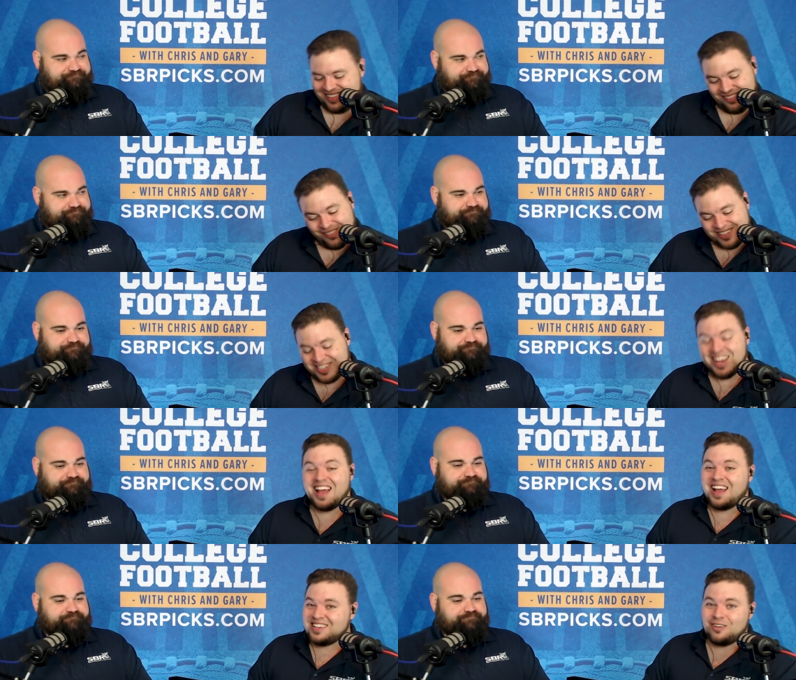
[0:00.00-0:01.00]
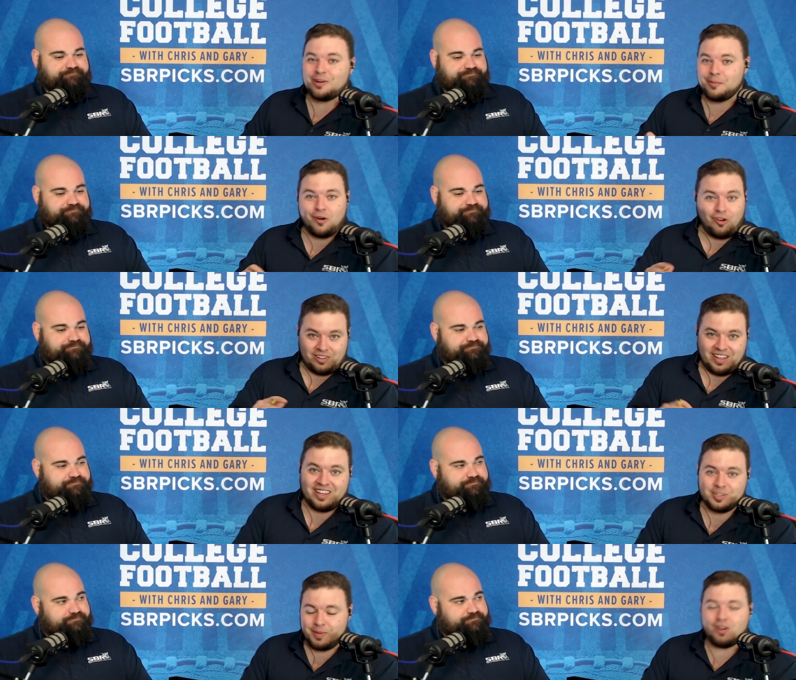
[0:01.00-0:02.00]
Speaker 1: Which, don't get me wrong, like
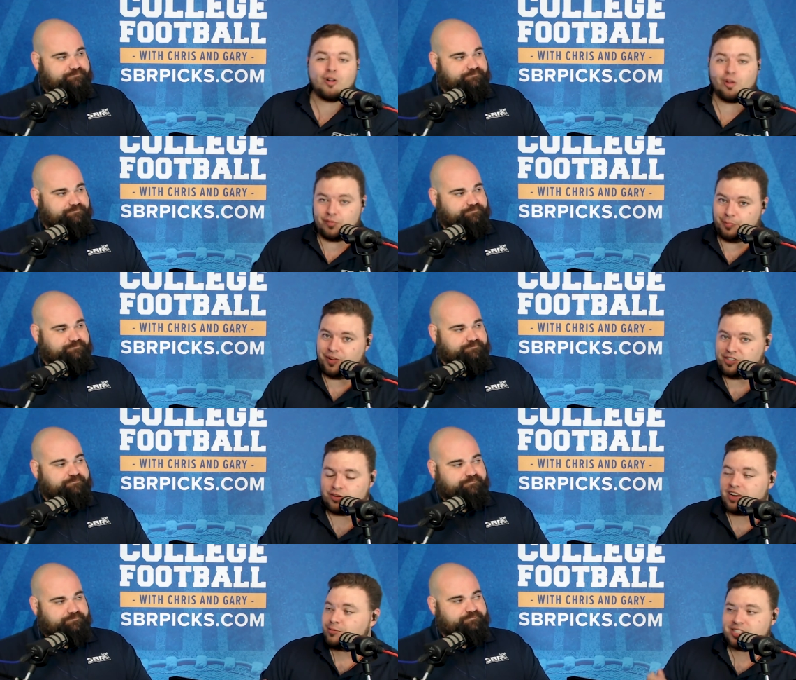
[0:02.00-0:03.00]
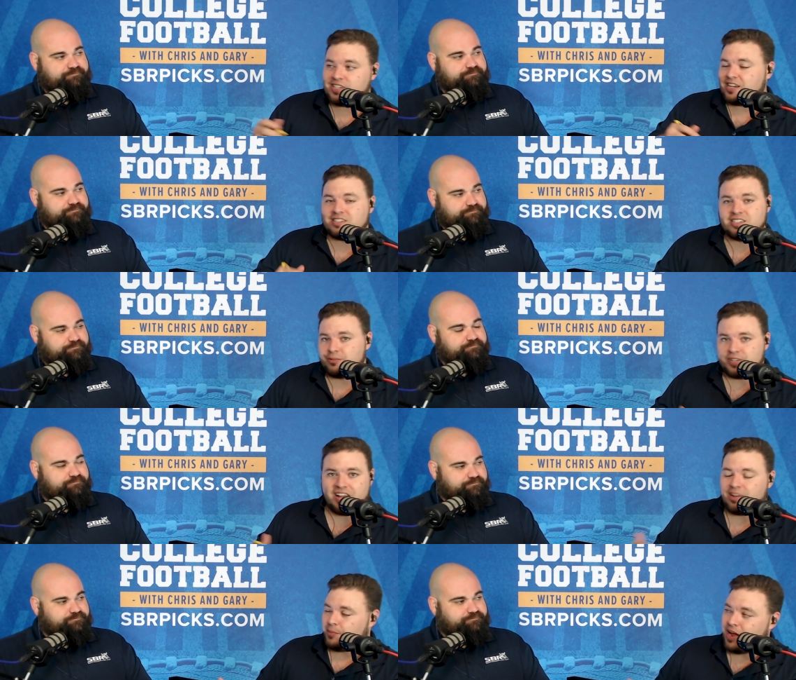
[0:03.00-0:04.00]
he's been all over the place, right? He was at Texas. He was at
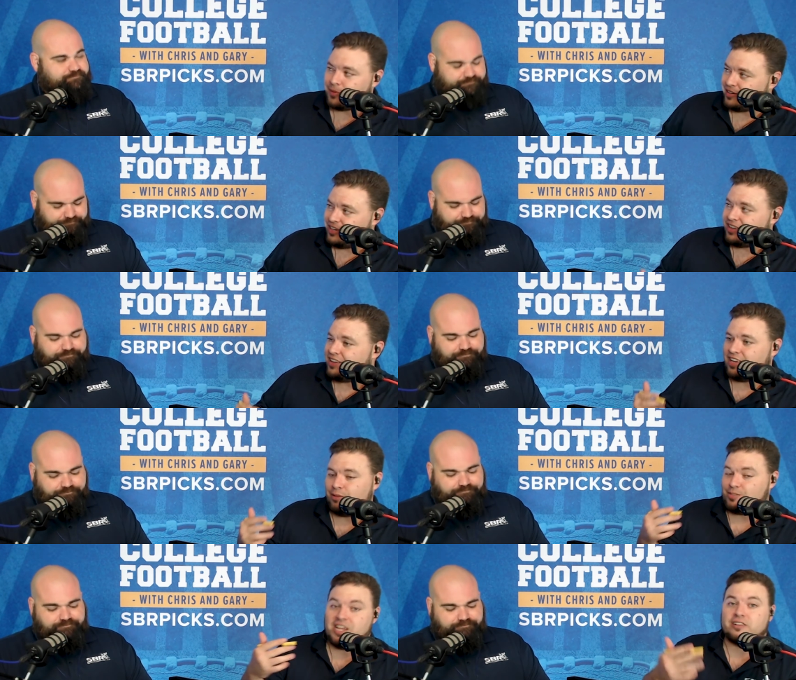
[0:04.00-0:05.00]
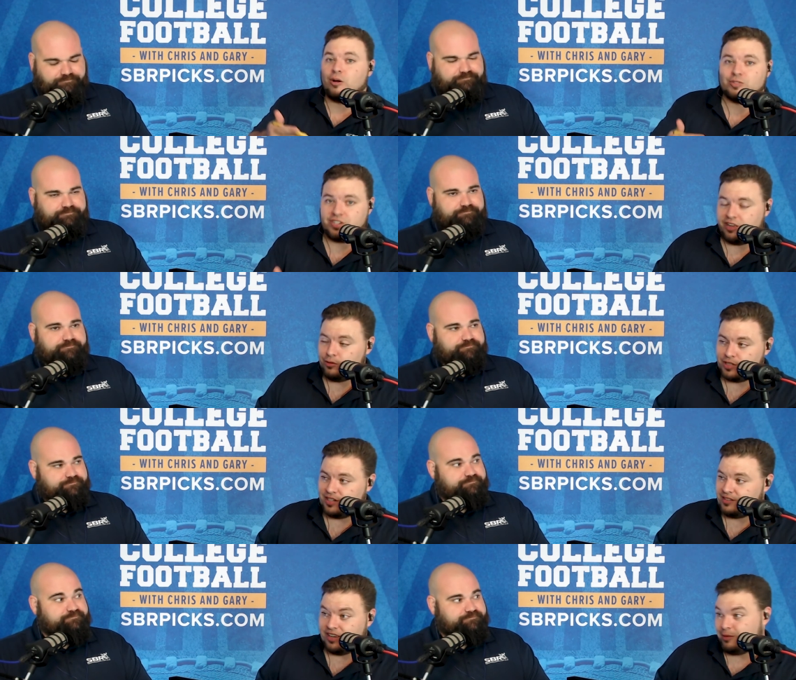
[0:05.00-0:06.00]
Alabama. He was head coach at
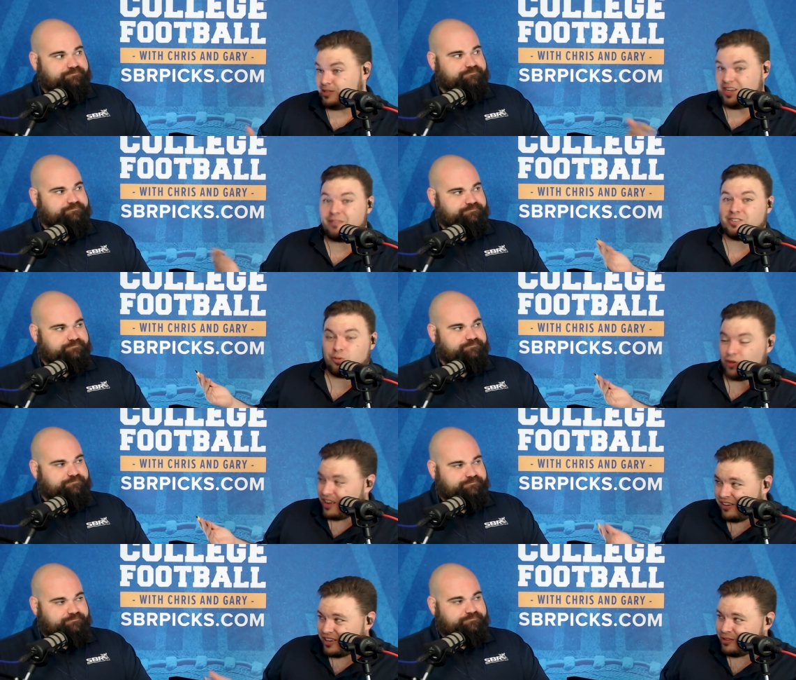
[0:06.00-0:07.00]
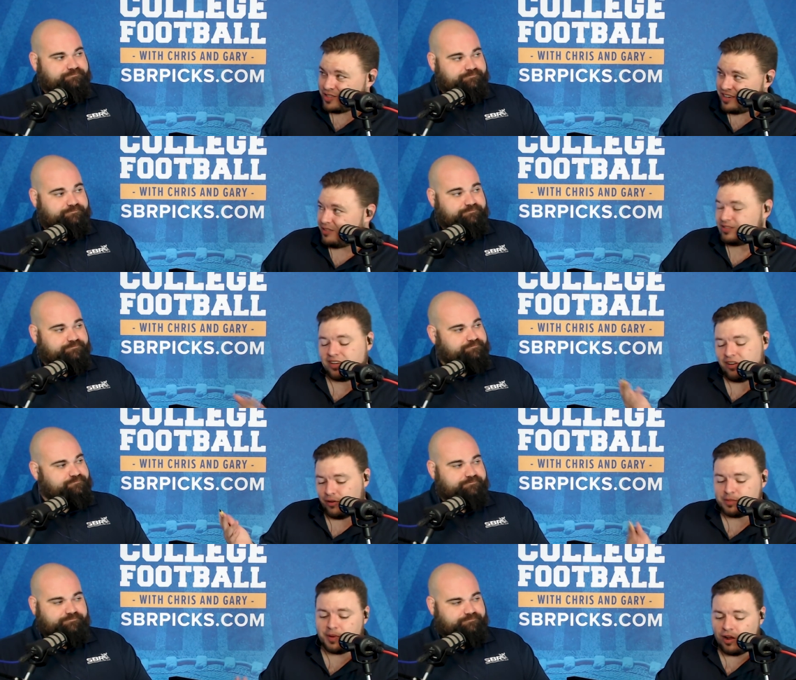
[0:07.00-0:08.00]
Houston. He was the offensive coordinator at Houston. He was,
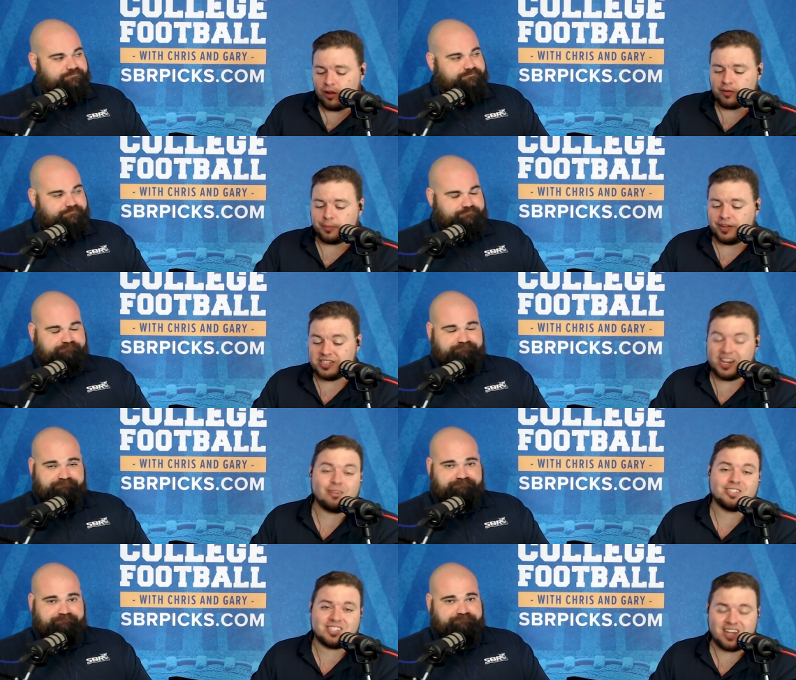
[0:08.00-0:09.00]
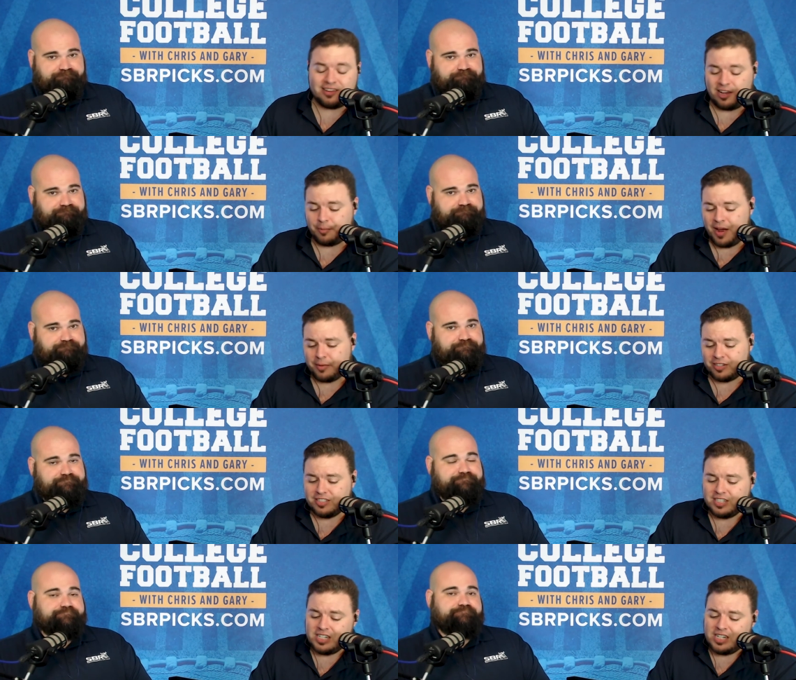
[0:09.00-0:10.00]
he's been all over the place. Now he's at South Alabama.
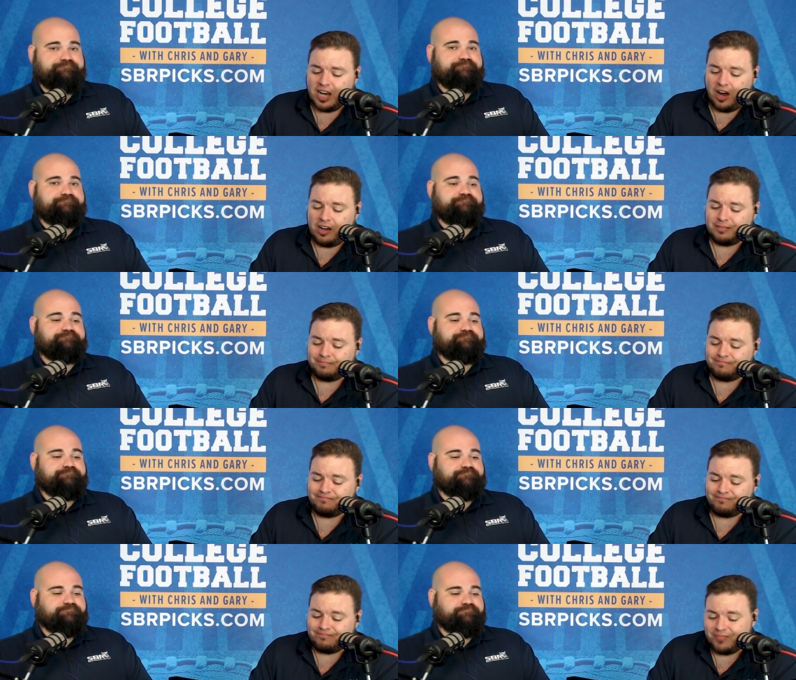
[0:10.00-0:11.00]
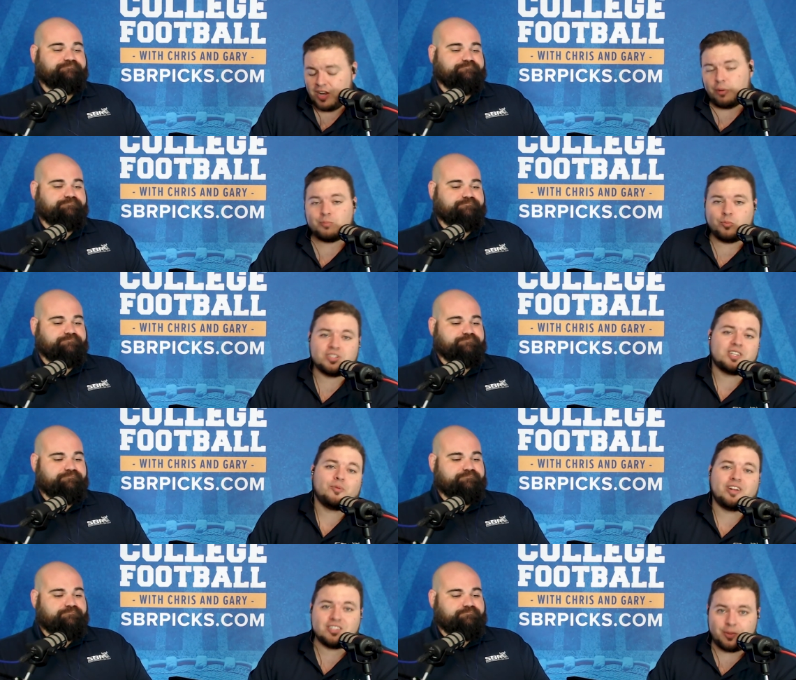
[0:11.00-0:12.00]
We'll see
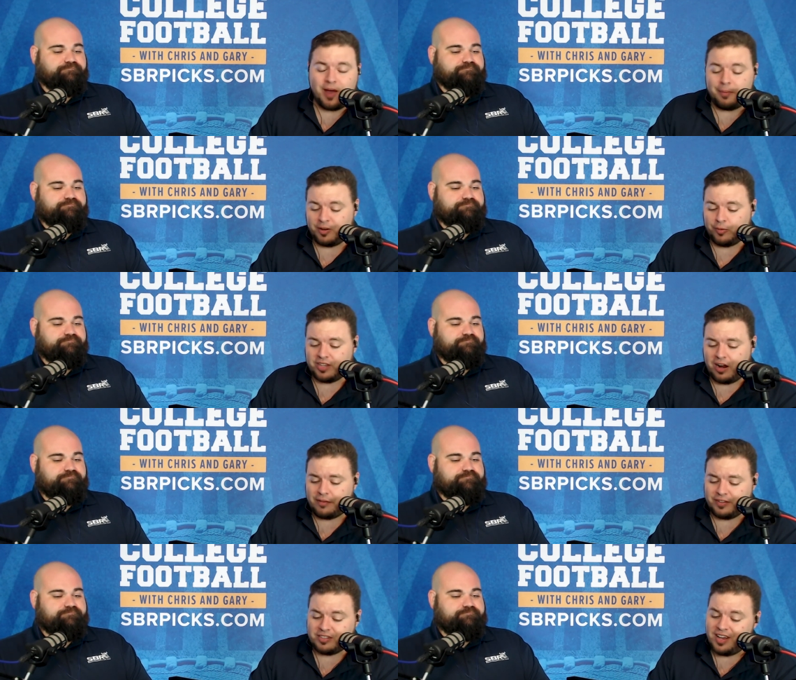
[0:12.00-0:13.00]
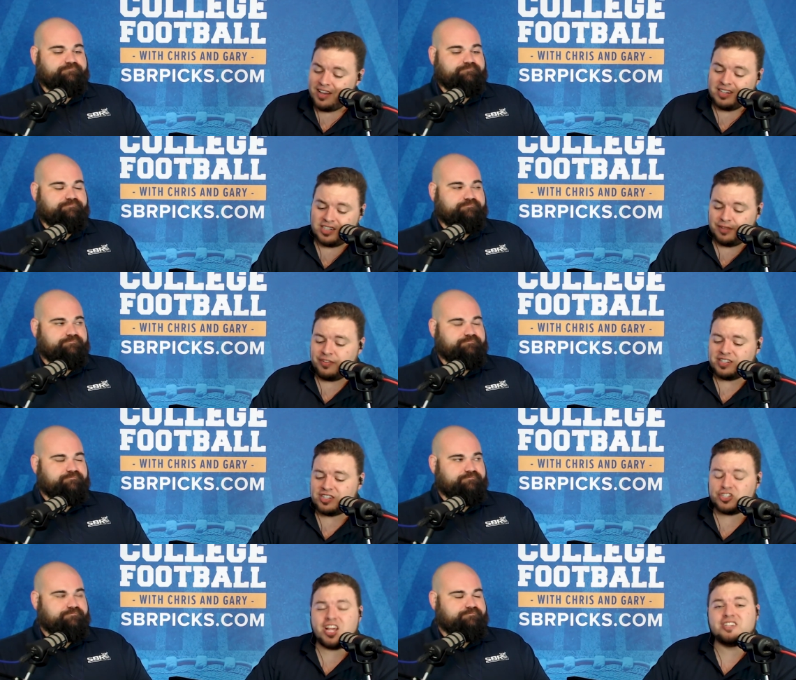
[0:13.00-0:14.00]
what ends up happening with that offense. Defense
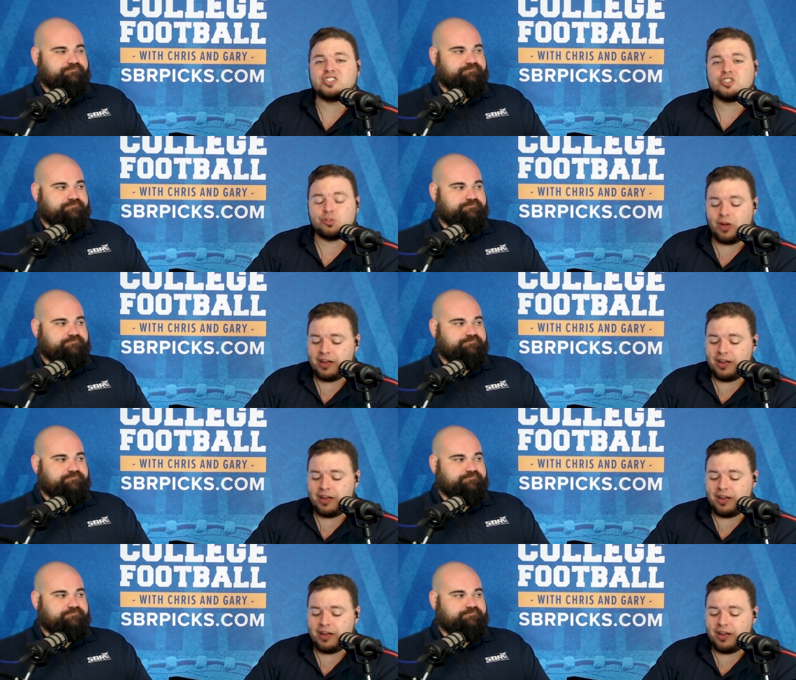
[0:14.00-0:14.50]
is changing to a